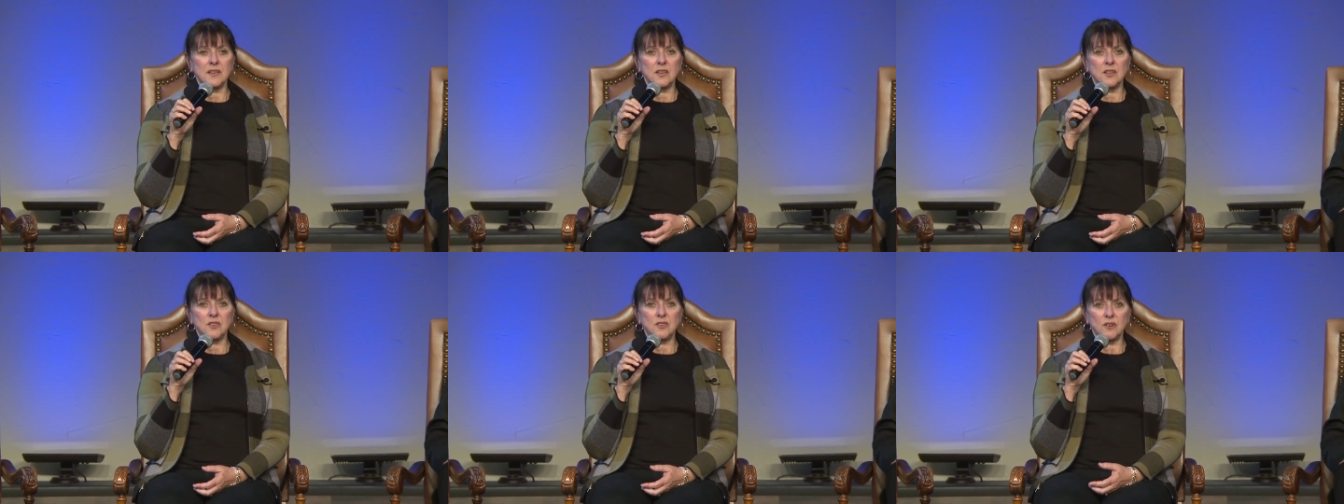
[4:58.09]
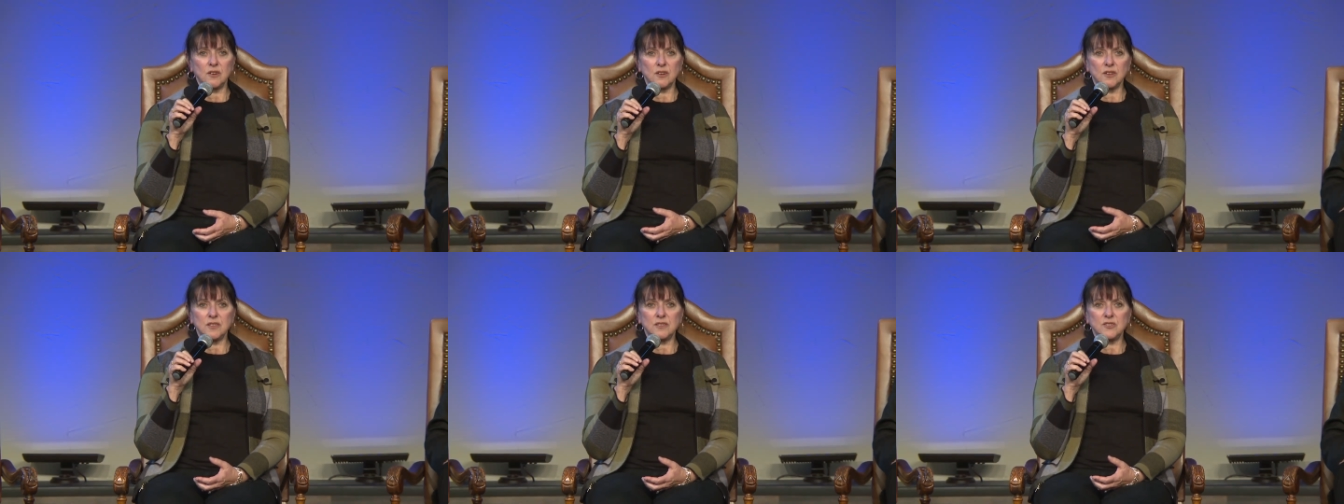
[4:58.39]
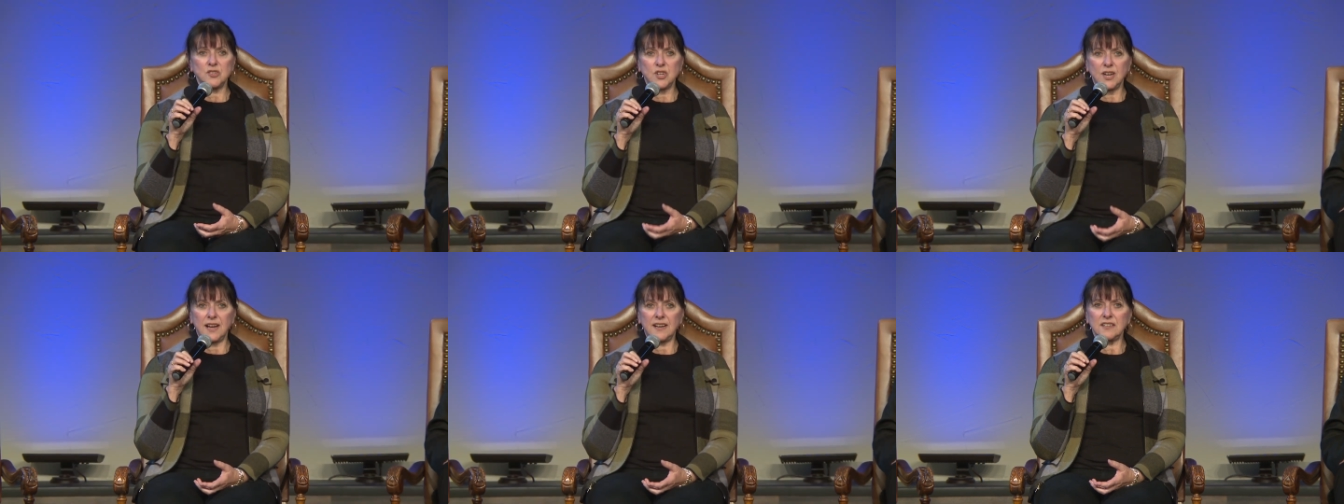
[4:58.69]
there are
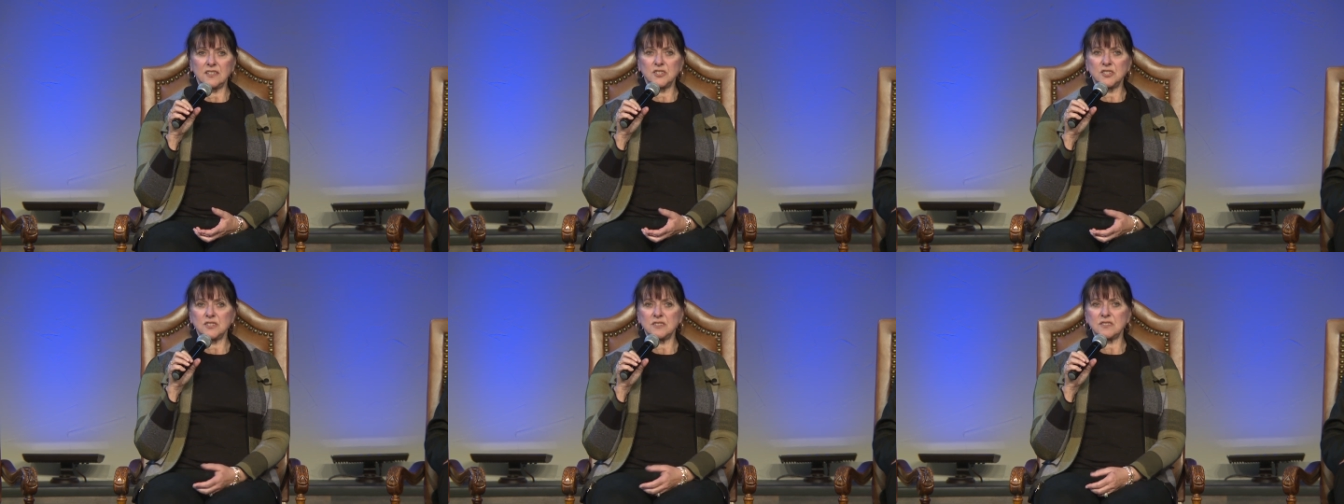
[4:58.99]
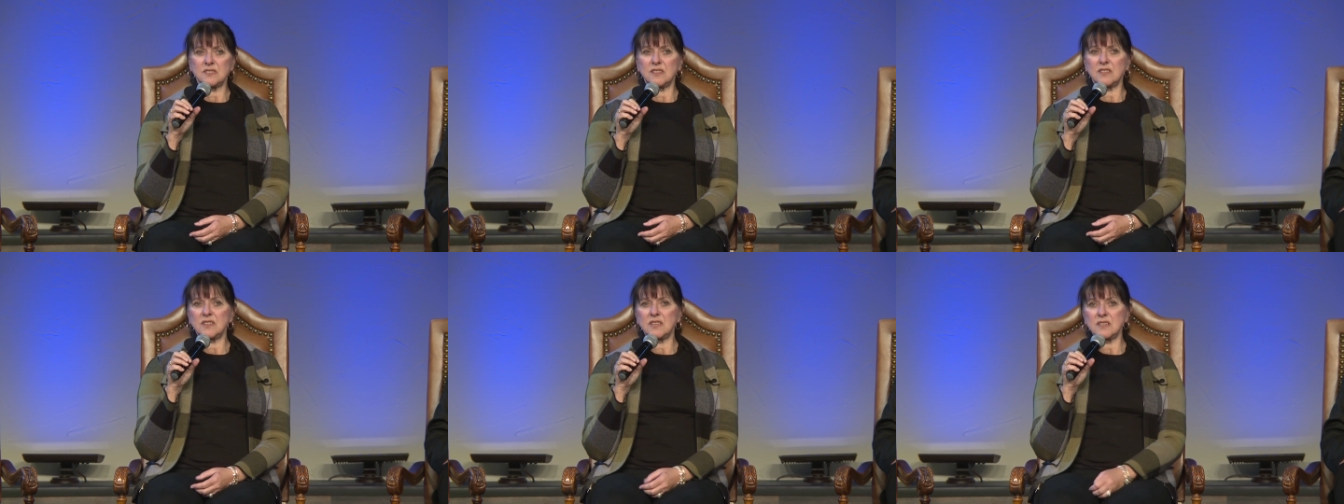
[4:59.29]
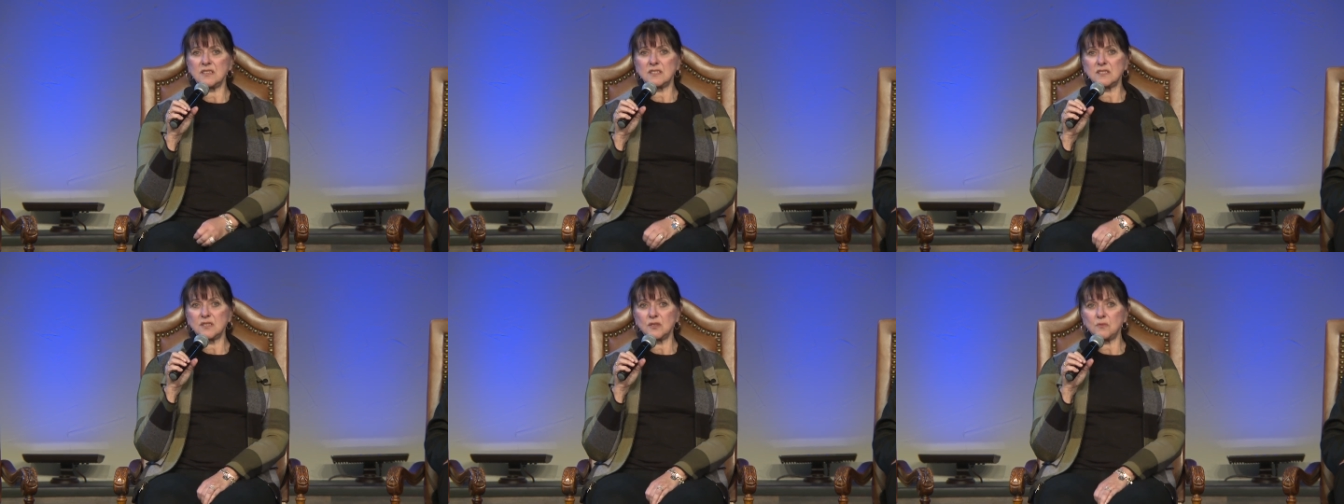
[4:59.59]
challenges and
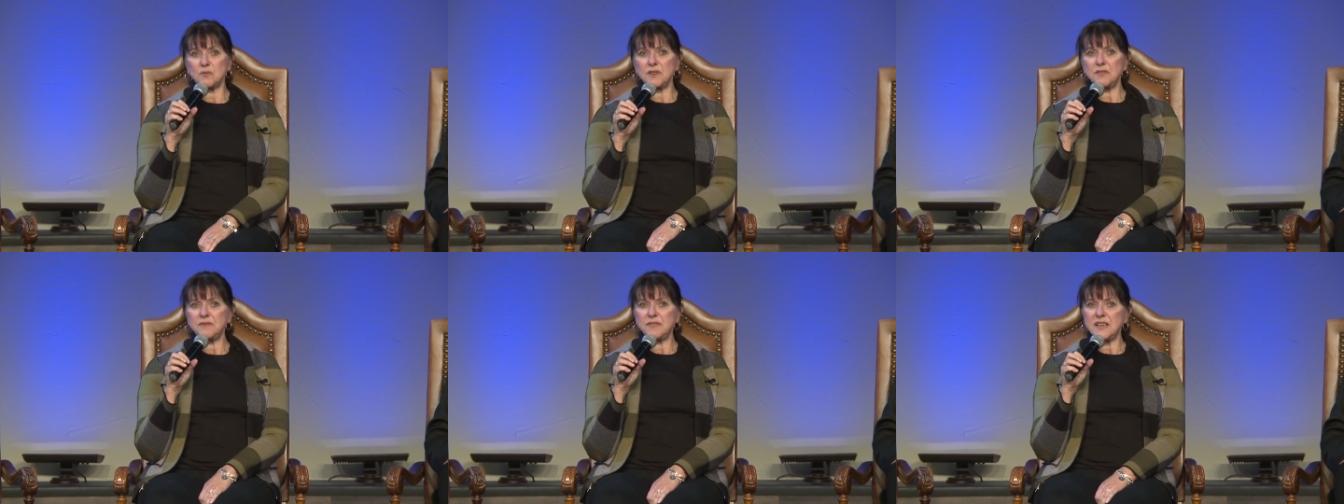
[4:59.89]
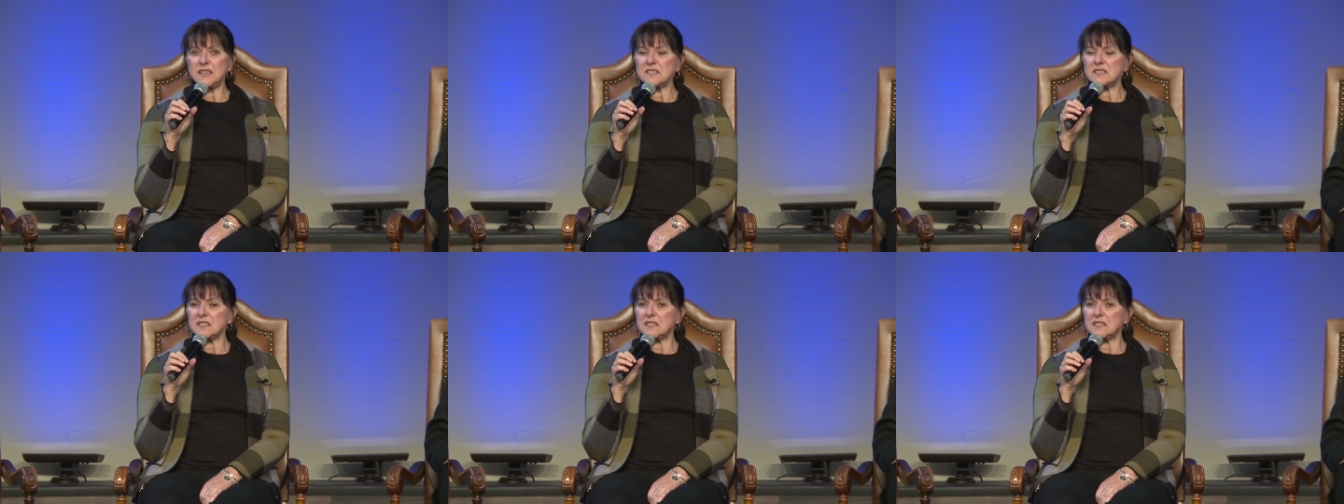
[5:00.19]
things that we face